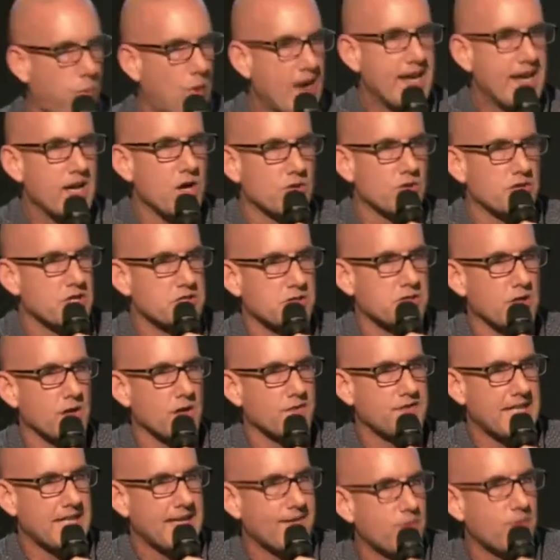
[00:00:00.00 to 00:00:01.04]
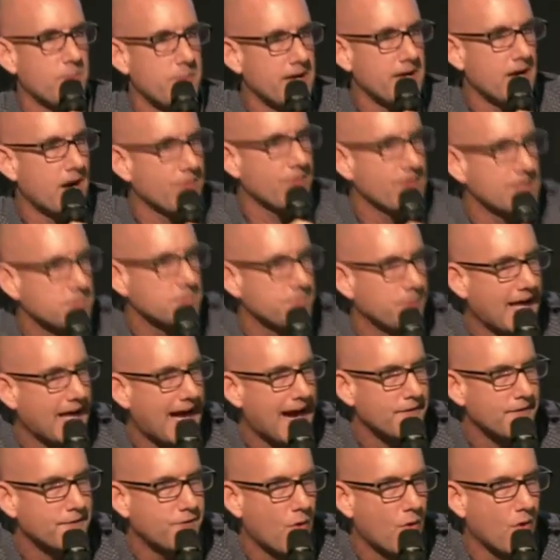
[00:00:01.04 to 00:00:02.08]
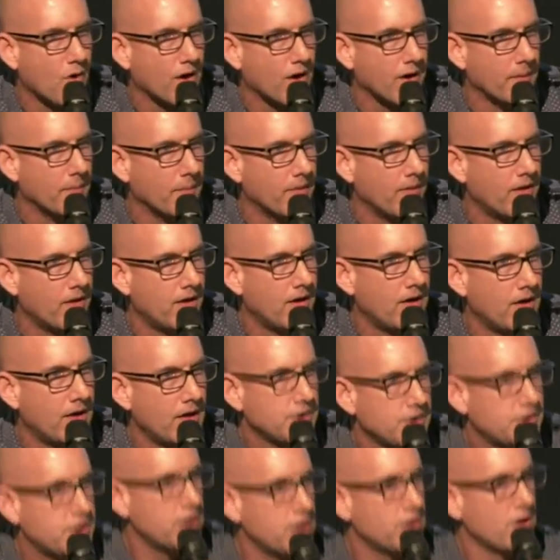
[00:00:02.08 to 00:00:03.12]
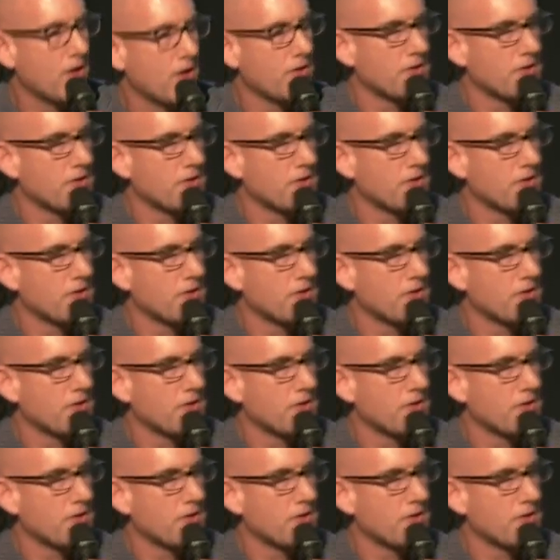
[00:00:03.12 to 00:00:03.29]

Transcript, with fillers: We don't deserve to even be on this platform. Do you